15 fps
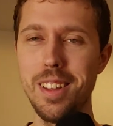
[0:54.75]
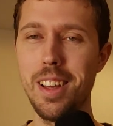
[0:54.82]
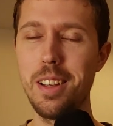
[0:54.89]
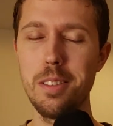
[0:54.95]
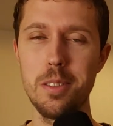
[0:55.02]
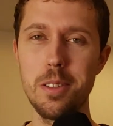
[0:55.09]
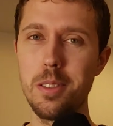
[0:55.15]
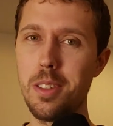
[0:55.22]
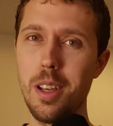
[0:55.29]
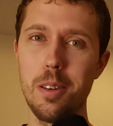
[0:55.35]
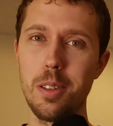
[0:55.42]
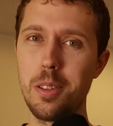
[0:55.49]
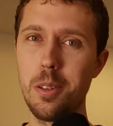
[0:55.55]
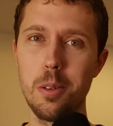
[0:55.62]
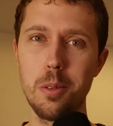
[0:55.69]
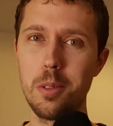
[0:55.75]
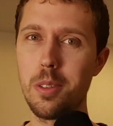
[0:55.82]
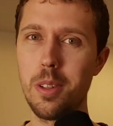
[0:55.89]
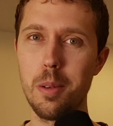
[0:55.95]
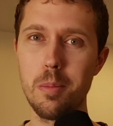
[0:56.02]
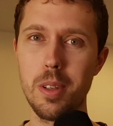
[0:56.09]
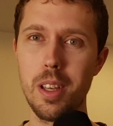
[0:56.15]
That is just how it goes
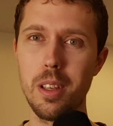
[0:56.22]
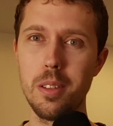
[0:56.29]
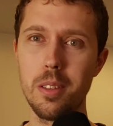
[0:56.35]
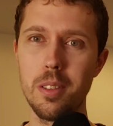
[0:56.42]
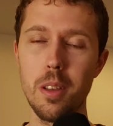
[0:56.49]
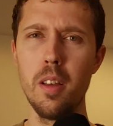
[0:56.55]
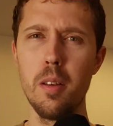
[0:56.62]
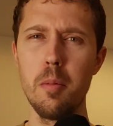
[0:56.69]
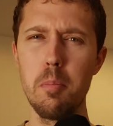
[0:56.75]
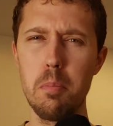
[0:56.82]
some days.